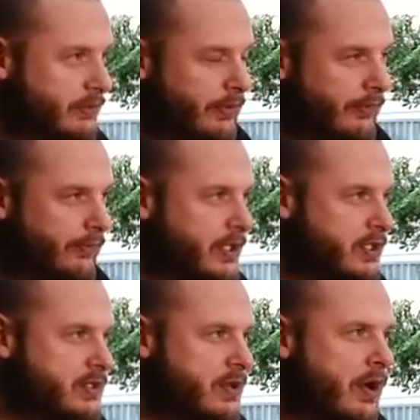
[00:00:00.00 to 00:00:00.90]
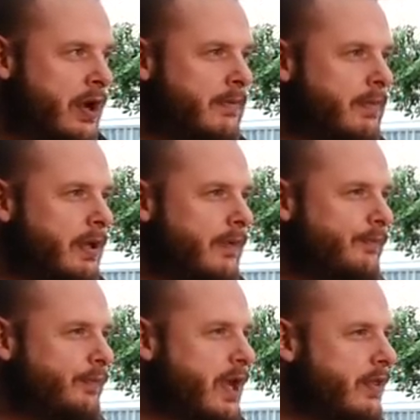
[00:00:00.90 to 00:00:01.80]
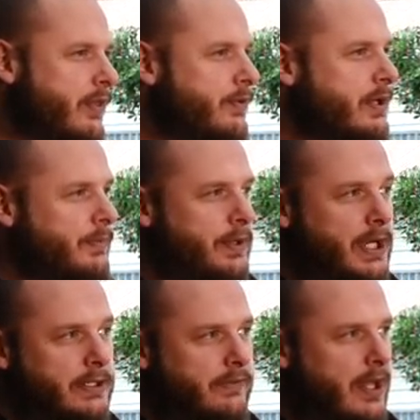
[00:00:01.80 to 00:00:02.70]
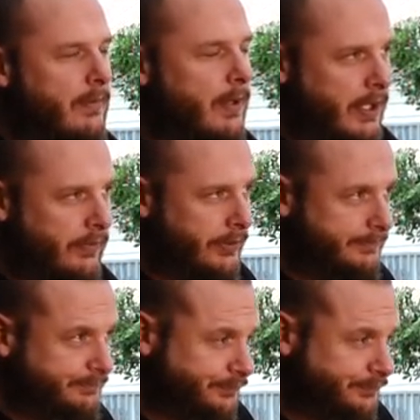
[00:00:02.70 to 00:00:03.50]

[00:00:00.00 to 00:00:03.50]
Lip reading: a real fresh sign, but nothing really productive coming out of it.